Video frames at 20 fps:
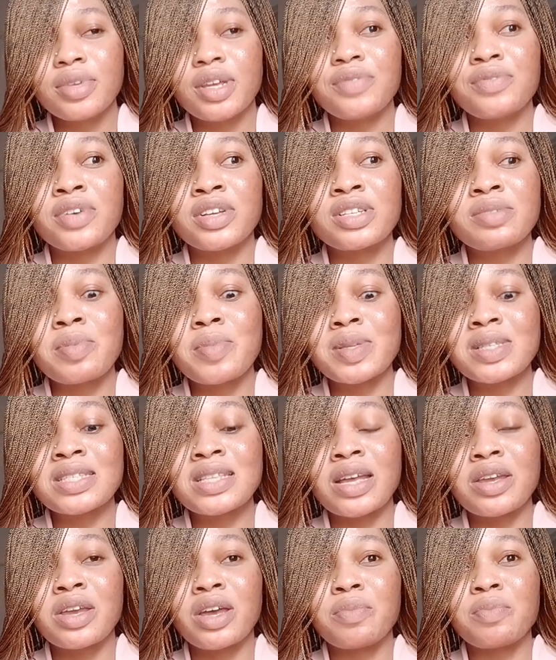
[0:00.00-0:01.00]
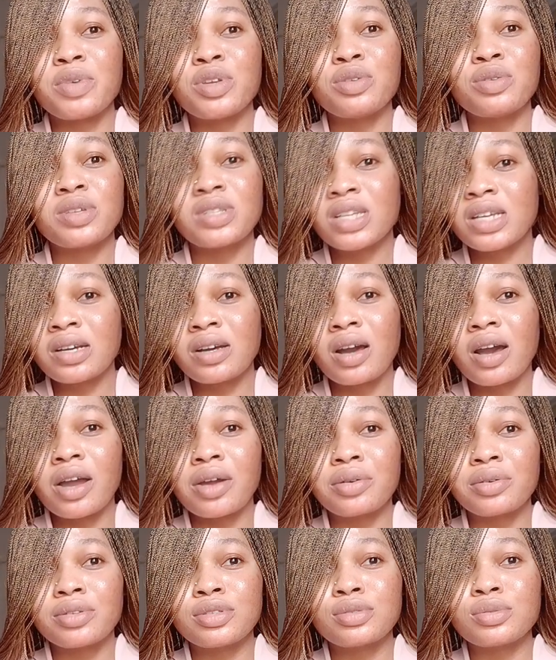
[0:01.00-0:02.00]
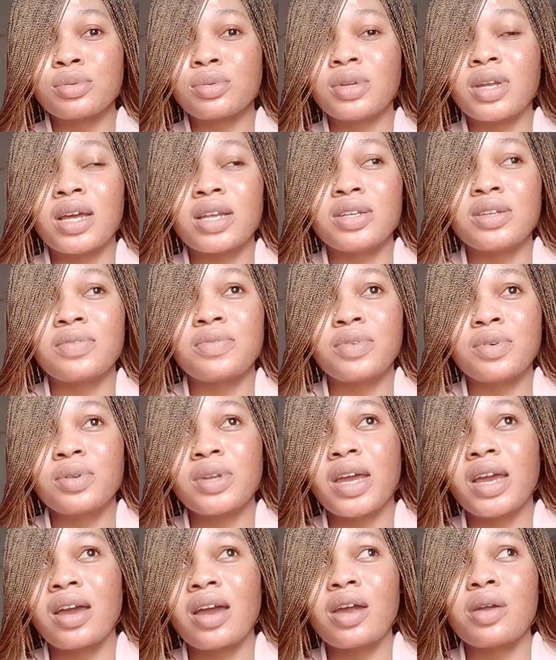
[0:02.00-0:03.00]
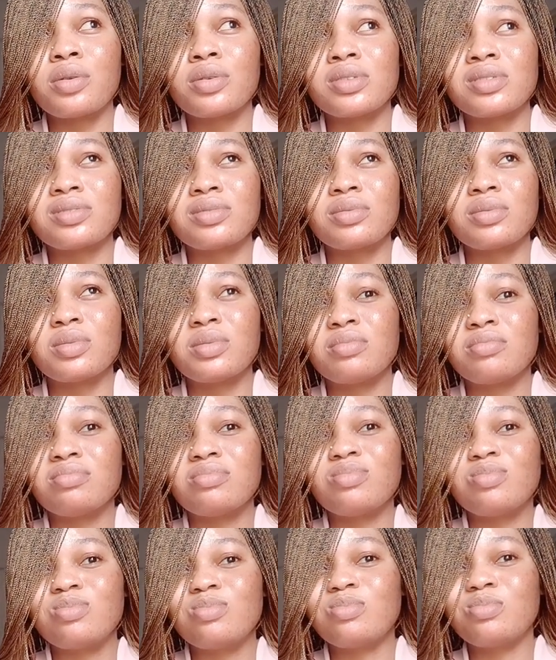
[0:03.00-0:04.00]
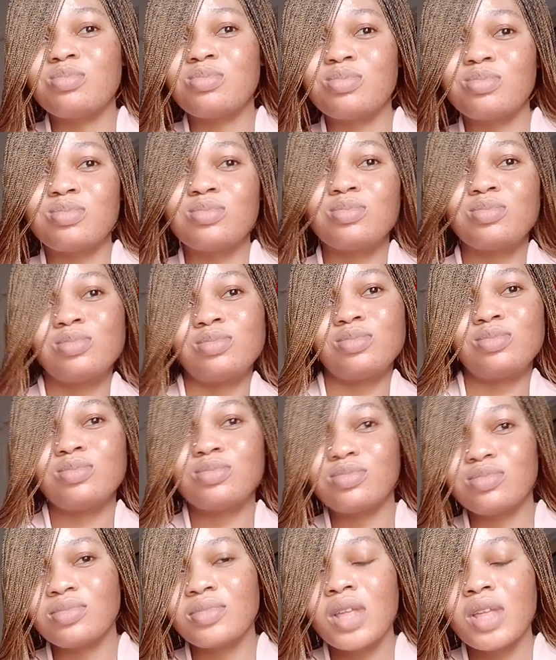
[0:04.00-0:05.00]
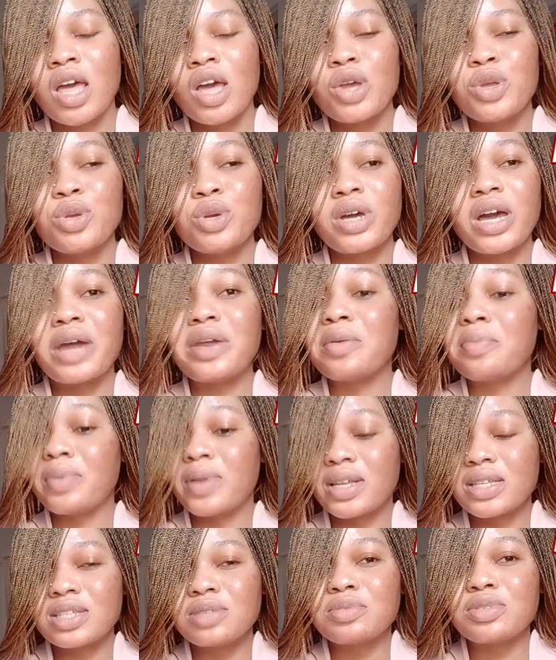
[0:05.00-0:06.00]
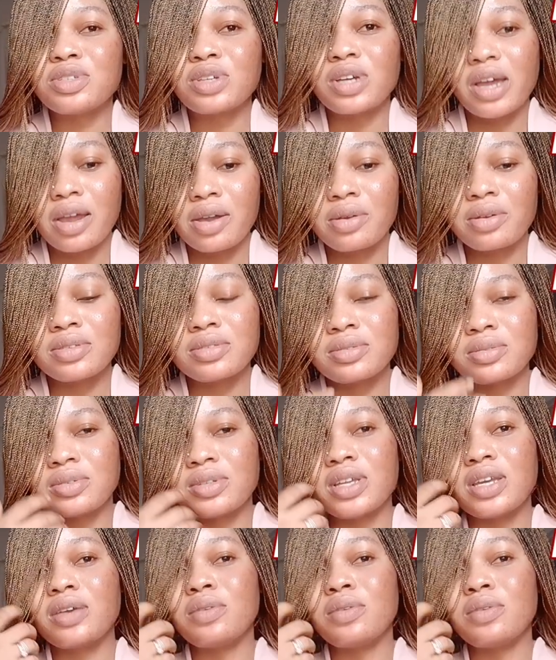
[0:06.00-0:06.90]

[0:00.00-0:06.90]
If you're the person that you have been using carotone and you feel that carotone, mm, mm, mm, mm, you can replace it with carotone.